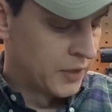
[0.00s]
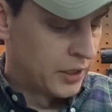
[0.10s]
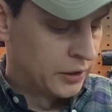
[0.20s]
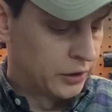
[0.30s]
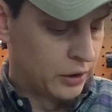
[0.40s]

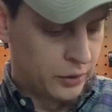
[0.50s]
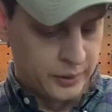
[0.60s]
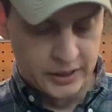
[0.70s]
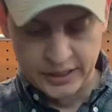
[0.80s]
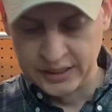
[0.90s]
So
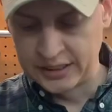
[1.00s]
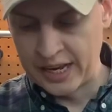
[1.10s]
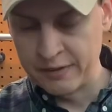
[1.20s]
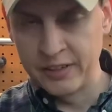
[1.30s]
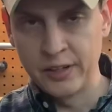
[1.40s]
it's
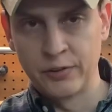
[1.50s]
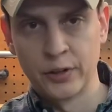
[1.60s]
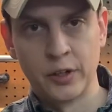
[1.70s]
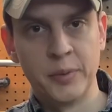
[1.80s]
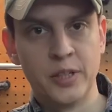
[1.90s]
heavy if you're
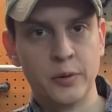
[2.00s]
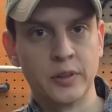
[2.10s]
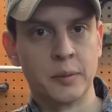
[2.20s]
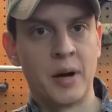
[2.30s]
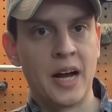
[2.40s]
going to be doing
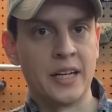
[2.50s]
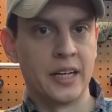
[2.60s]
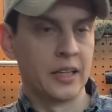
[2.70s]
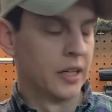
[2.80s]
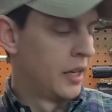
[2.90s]
some hiking.